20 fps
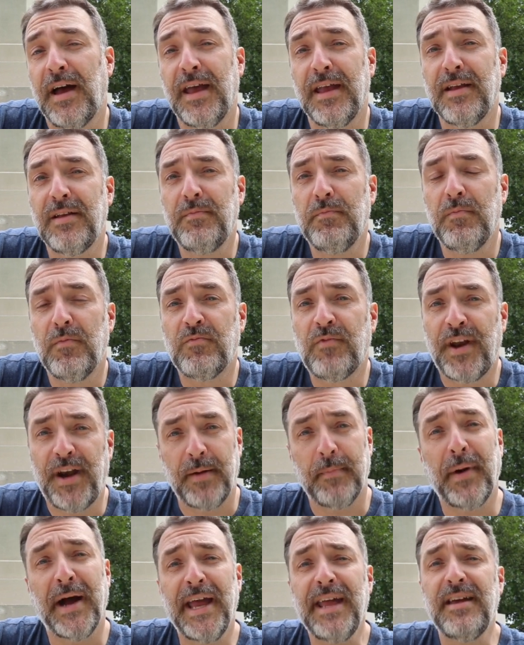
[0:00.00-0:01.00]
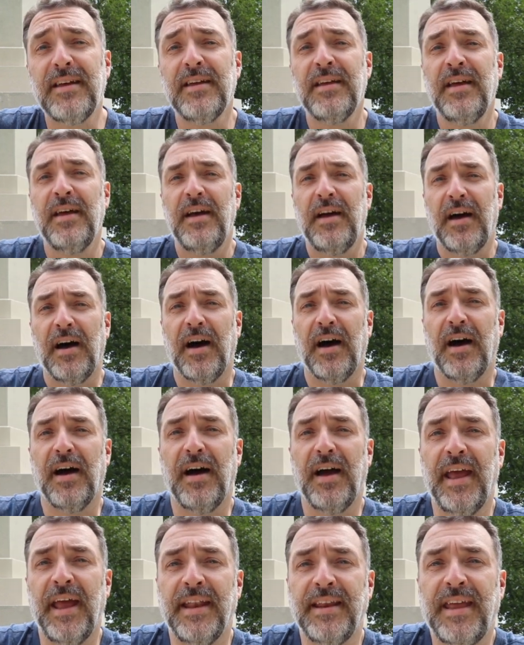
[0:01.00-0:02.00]
I rented a bike
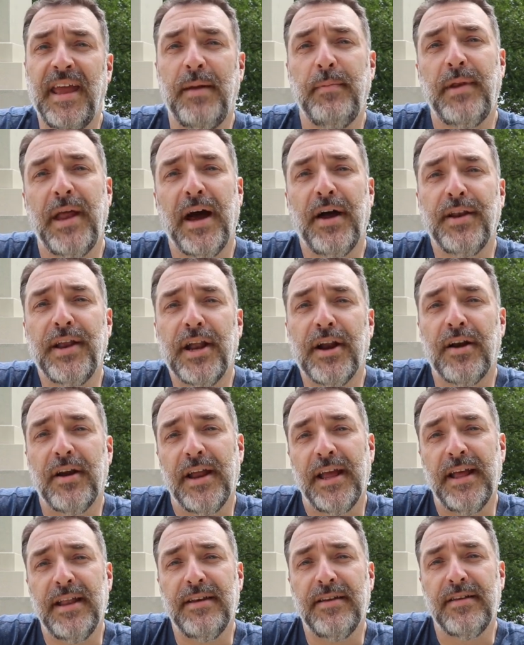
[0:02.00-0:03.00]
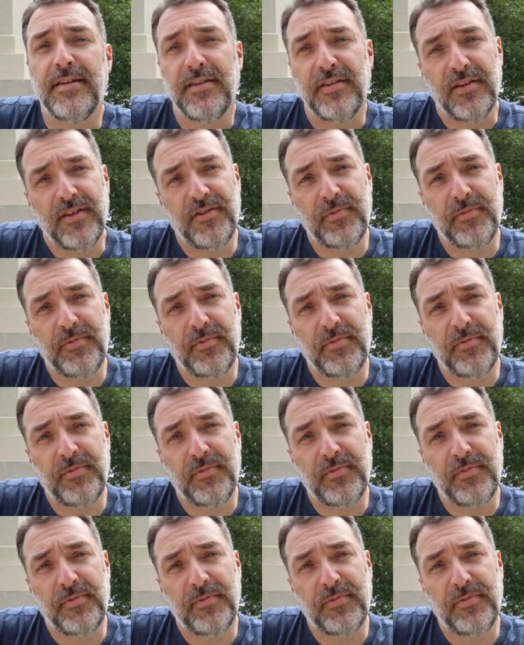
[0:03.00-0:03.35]
and came down here and